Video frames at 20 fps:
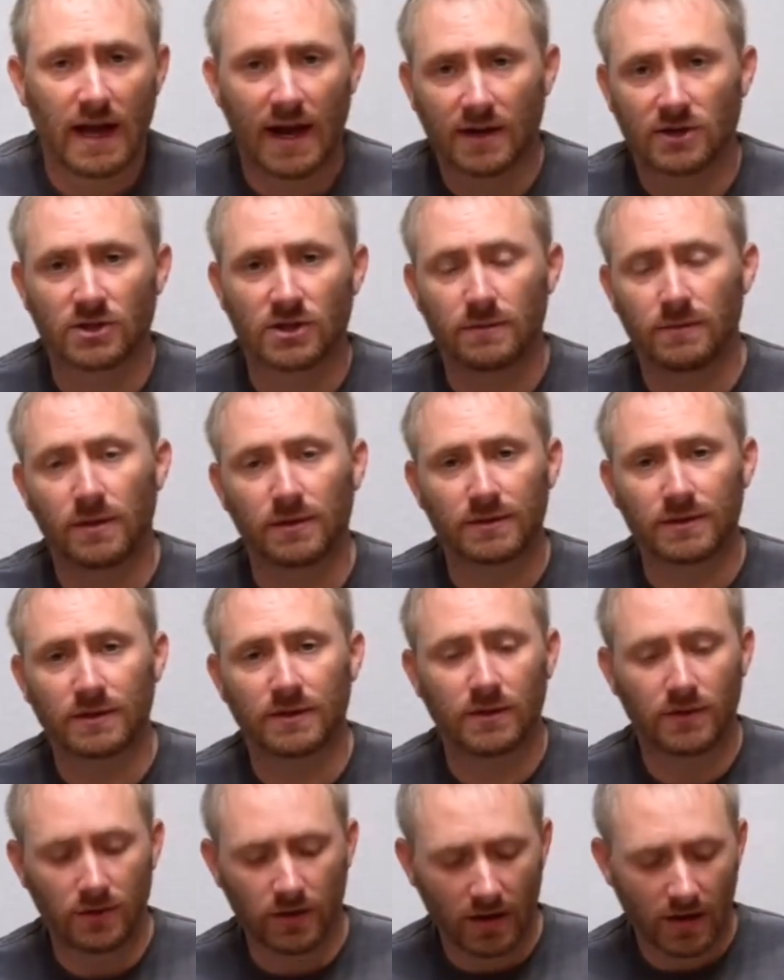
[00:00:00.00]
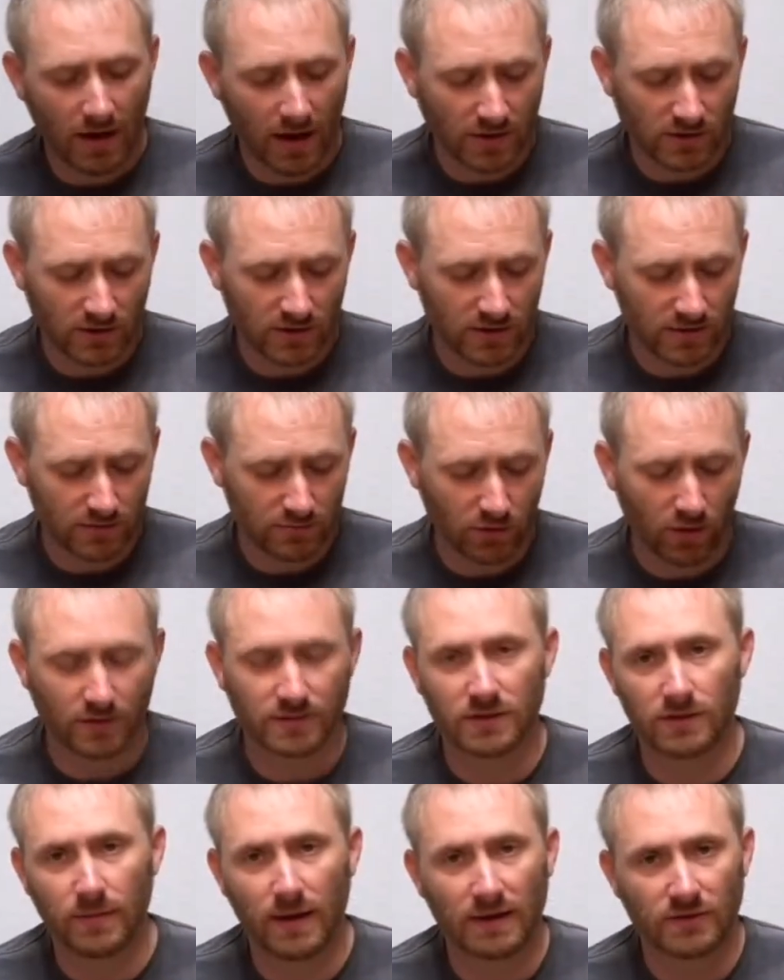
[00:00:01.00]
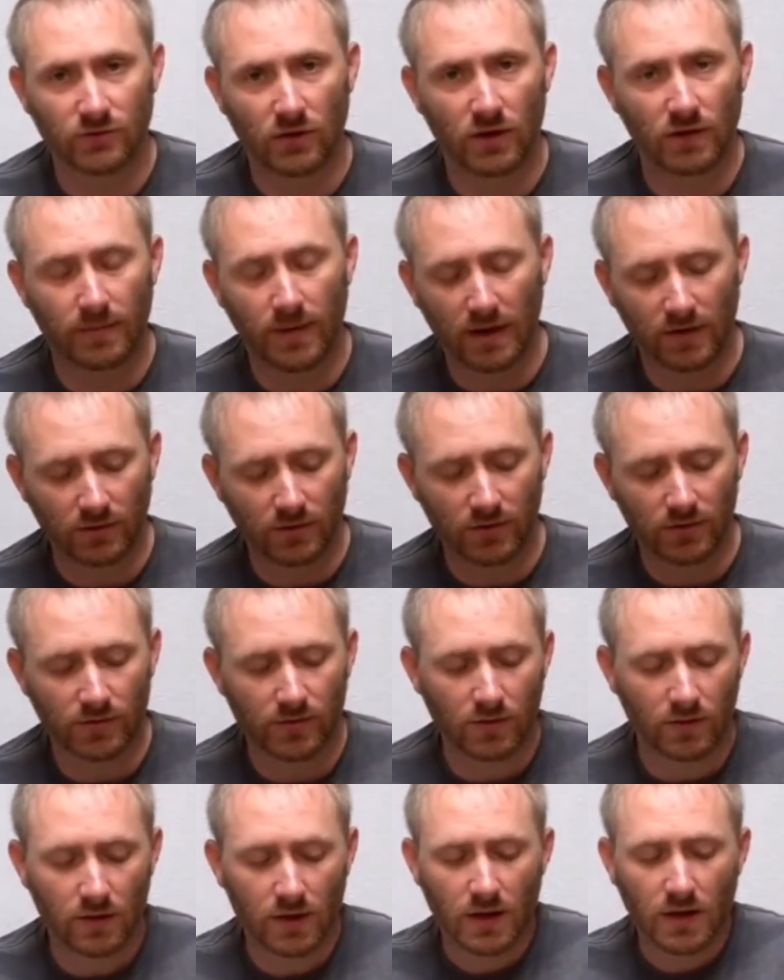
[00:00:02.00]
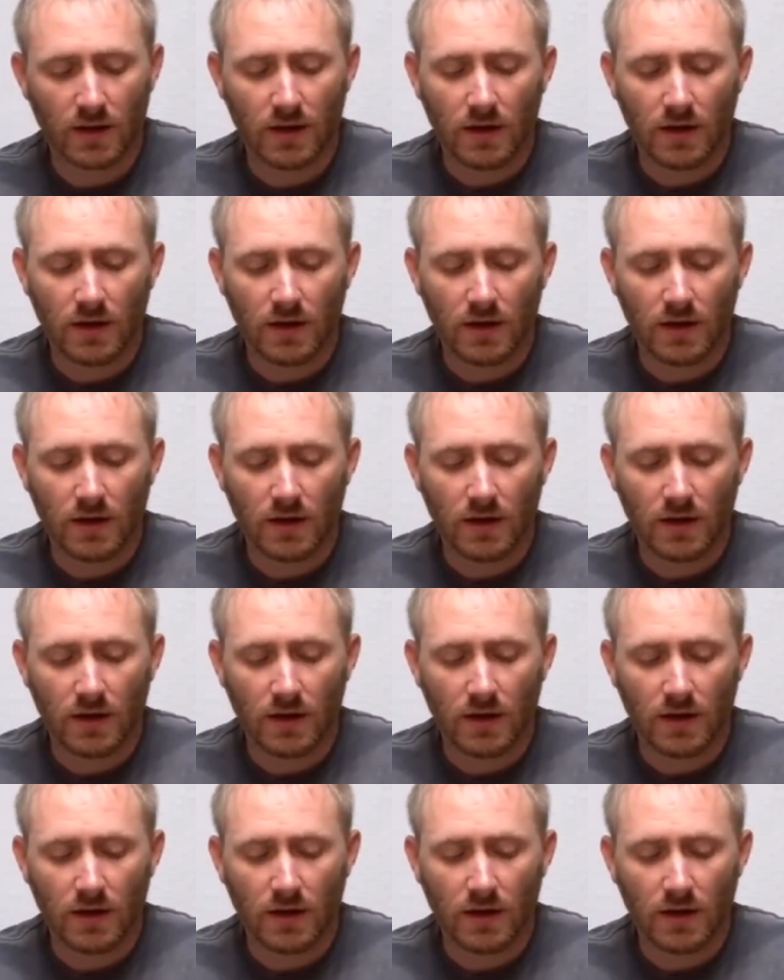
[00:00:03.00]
actually built into that actually is brought to you by Trend Micro. So